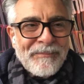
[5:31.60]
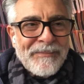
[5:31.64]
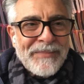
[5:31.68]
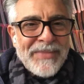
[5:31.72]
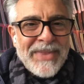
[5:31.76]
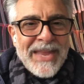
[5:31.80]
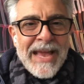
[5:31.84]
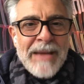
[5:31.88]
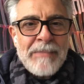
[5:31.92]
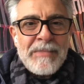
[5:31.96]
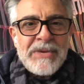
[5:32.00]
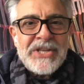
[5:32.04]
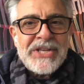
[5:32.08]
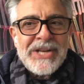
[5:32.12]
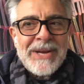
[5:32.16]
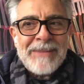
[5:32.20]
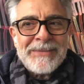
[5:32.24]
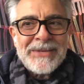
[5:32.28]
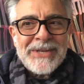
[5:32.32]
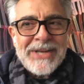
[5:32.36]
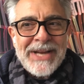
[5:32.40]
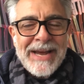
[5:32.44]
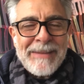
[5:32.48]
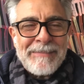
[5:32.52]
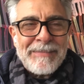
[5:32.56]
And we
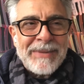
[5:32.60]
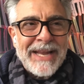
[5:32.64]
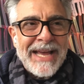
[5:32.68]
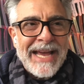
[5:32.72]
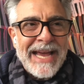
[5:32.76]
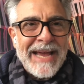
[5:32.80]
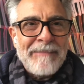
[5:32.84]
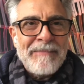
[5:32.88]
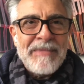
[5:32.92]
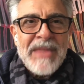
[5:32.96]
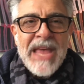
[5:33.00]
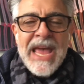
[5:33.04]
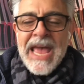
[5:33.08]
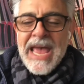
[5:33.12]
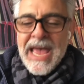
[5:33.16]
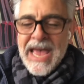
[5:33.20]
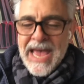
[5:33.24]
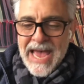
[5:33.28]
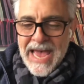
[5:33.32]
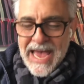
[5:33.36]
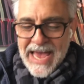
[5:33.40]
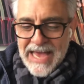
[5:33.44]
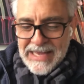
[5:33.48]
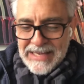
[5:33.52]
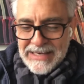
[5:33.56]
jumped on our plane
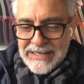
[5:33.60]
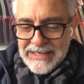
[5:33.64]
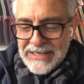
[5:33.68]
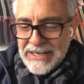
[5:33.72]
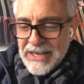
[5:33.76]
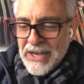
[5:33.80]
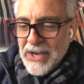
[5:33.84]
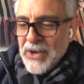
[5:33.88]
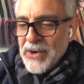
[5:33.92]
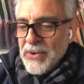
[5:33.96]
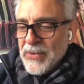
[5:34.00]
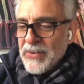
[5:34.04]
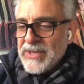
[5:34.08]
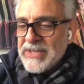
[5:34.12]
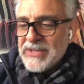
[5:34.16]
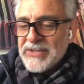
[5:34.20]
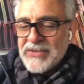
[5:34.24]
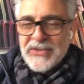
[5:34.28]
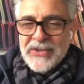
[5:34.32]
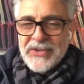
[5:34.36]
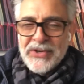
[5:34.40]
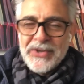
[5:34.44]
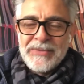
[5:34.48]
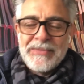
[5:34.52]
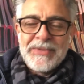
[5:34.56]
and we
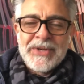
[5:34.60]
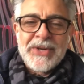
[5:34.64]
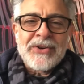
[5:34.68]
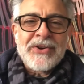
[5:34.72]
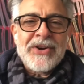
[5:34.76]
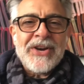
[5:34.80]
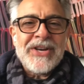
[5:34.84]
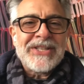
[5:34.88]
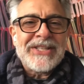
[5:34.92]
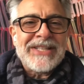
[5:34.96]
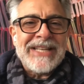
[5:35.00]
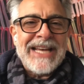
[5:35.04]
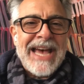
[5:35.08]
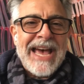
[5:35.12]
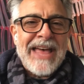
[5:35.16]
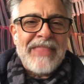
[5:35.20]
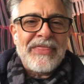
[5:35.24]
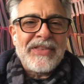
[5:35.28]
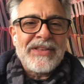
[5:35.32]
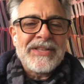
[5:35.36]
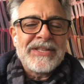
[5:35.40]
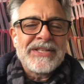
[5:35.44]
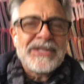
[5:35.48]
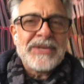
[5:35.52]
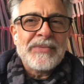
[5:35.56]
zoomed across to
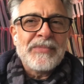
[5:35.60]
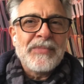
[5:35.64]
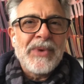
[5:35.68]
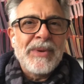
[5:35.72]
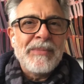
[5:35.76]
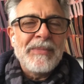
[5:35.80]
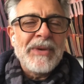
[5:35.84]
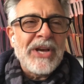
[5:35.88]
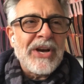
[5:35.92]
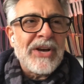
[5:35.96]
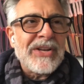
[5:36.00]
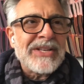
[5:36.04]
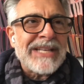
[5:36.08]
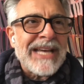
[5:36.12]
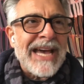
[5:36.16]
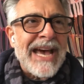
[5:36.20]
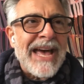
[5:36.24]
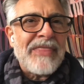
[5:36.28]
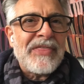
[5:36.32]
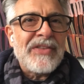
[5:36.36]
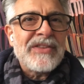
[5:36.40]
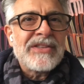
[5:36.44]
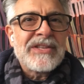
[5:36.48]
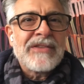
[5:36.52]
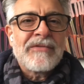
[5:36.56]
Athens. And when we got to
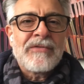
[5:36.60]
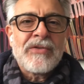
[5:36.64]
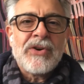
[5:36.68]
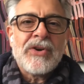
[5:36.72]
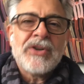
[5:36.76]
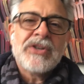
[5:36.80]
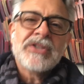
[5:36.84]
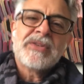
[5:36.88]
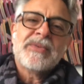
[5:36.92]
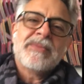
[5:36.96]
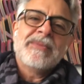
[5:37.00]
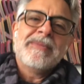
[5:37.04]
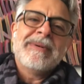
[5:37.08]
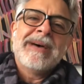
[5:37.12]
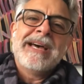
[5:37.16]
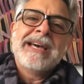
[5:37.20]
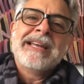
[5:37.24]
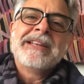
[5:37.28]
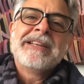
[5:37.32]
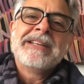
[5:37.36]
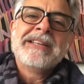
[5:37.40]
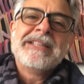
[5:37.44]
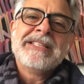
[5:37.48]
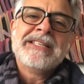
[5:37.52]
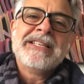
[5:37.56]
Athens, of course, we made
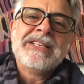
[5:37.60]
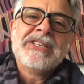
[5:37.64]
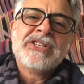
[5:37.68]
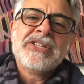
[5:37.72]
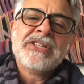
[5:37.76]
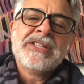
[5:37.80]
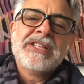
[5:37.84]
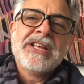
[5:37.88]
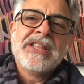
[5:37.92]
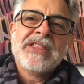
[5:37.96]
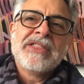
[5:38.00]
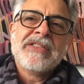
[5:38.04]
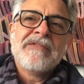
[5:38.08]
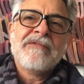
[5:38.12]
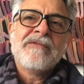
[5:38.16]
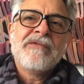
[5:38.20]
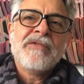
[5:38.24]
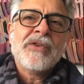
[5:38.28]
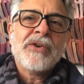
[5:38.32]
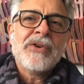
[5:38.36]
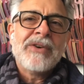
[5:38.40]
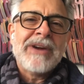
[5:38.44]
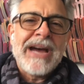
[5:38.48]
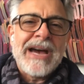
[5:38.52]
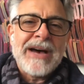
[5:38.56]
a decision that the
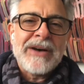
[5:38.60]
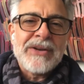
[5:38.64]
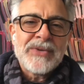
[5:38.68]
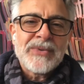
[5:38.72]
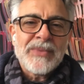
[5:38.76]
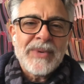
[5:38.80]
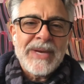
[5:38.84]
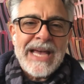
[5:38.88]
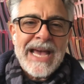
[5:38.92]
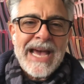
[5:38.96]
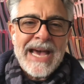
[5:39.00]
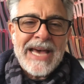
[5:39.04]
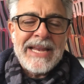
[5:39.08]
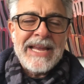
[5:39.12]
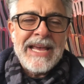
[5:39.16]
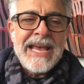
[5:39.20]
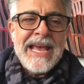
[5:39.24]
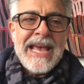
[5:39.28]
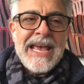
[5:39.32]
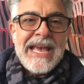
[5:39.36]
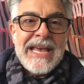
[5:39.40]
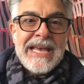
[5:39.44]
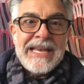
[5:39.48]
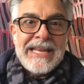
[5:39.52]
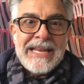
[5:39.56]
4 hours we had
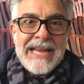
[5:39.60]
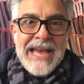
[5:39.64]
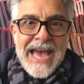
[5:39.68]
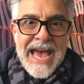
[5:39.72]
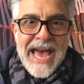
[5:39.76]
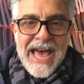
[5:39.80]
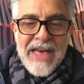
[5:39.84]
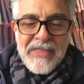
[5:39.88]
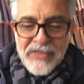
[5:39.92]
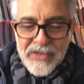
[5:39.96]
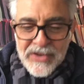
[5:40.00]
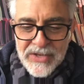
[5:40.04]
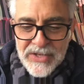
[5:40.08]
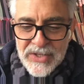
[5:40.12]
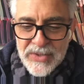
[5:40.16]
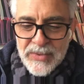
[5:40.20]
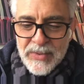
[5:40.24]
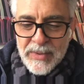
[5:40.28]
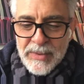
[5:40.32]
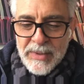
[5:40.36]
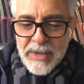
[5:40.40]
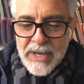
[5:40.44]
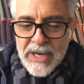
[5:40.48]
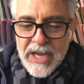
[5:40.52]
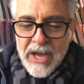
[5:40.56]
in Athens,
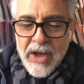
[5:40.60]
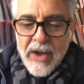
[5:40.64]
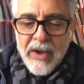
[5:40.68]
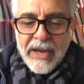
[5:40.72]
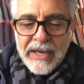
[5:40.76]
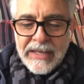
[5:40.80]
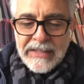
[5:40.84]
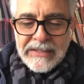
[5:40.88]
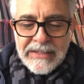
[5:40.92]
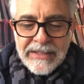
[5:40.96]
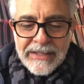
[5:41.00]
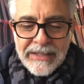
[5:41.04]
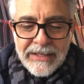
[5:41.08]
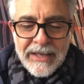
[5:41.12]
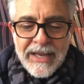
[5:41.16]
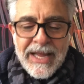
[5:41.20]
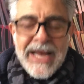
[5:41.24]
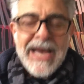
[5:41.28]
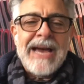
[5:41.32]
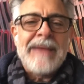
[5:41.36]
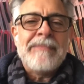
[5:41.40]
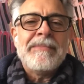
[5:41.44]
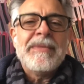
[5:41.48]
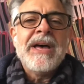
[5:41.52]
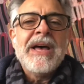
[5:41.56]
we were going to
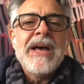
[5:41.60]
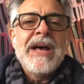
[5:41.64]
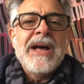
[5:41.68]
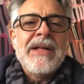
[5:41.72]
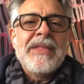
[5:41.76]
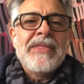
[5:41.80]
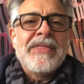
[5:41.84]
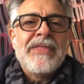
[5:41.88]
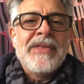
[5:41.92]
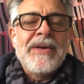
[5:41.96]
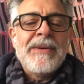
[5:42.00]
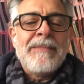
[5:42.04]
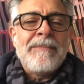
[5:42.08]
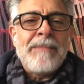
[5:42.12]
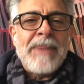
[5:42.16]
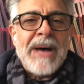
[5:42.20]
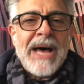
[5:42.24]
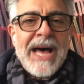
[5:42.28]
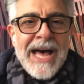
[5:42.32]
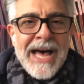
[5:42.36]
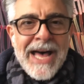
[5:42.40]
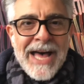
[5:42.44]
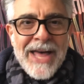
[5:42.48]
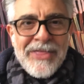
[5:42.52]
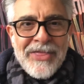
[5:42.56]
climb the
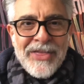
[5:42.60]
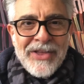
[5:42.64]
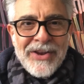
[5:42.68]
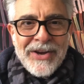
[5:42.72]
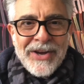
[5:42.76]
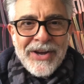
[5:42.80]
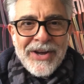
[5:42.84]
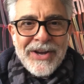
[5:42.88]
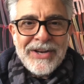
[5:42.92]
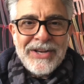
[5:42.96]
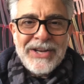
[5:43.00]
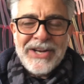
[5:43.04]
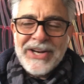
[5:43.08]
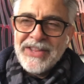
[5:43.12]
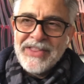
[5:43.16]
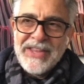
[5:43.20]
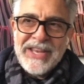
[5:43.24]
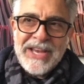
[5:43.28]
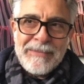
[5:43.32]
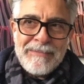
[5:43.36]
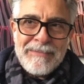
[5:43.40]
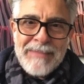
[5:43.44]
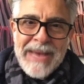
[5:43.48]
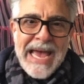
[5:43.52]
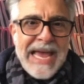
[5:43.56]
Parthenon,
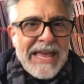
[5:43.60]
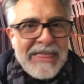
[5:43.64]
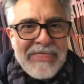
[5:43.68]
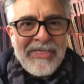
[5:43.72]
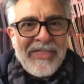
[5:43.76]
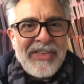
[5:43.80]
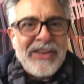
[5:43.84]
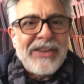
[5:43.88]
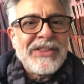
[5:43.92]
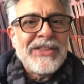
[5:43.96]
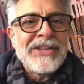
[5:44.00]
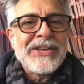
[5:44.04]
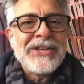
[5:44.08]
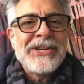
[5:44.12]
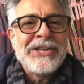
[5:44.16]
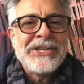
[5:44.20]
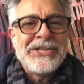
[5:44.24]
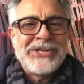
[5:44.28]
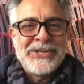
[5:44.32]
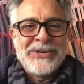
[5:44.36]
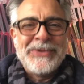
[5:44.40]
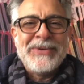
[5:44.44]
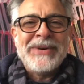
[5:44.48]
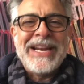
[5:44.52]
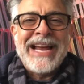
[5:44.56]
the main thing that you
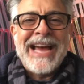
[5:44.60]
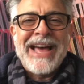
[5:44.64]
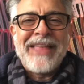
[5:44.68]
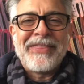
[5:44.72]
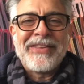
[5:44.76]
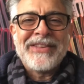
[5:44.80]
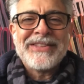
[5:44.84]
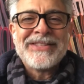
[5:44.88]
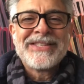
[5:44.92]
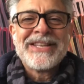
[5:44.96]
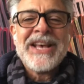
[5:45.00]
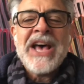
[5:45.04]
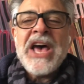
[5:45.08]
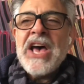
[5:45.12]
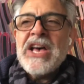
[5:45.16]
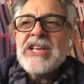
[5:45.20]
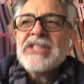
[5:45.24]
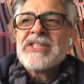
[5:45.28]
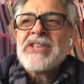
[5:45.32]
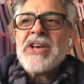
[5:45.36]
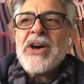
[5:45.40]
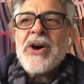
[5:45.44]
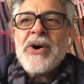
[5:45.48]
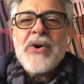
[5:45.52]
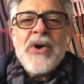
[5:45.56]
do in Athens.
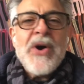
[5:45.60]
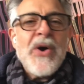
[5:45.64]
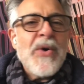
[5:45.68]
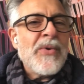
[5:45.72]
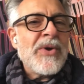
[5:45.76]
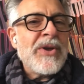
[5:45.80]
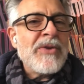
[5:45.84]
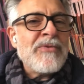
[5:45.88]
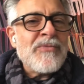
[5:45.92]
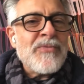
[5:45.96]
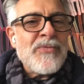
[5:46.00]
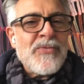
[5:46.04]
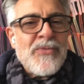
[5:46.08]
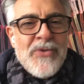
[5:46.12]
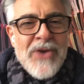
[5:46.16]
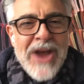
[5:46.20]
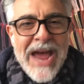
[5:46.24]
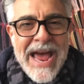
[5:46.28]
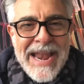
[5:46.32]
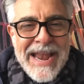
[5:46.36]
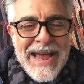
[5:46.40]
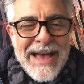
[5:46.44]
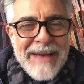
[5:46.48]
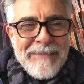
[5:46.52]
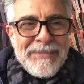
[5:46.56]
So we
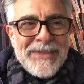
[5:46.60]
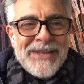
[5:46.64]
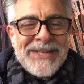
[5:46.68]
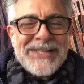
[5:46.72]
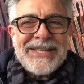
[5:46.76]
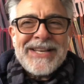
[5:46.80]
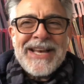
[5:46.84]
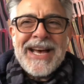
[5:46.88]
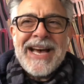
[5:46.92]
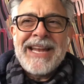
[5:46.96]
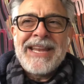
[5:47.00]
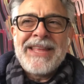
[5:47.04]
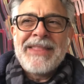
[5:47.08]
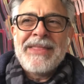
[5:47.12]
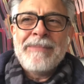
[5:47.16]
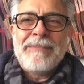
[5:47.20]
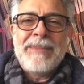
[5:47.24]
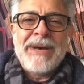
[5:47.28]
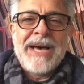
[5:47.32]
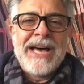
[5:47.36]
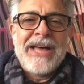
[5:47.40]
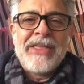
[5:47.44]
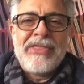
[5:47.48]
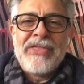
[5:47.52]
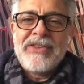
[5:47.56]
ran up the side of the
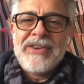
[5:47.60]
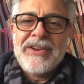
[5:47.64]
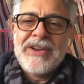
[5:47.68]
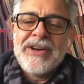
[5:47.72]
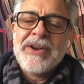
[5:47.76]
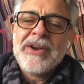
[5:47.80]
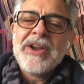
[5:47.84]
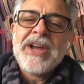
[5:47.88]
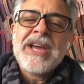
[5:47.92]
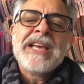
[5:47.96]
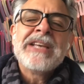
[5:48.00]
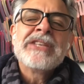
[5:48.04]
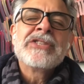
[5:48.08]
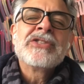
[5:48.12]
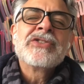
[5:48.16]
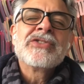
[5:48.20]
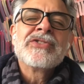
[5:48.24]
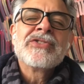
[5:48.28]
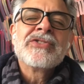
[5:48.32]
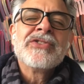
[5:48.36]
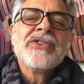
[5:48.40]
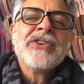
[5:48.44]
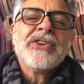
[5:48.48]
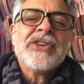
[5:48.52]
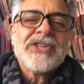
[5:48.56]
Parthenon,
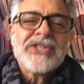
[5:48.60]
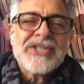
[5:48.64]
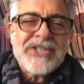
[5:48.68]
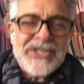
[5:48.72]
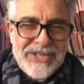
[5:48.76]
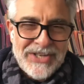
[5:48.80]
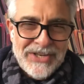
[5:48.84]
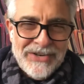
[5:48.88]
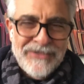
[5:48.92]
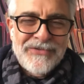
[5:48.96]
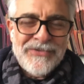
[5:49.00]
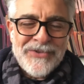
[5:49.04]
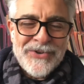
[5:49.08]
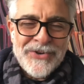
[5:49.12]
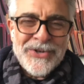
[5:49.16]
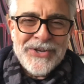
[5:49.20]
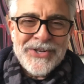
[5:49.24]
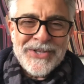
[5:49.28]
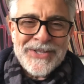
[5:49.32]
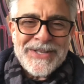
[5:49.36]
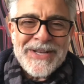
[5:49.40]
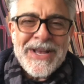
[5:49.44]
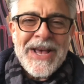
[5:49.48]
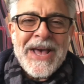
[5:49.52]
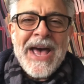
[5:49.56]
exhausted, of
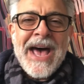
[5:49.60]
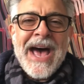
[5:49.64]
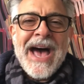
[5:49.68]
course.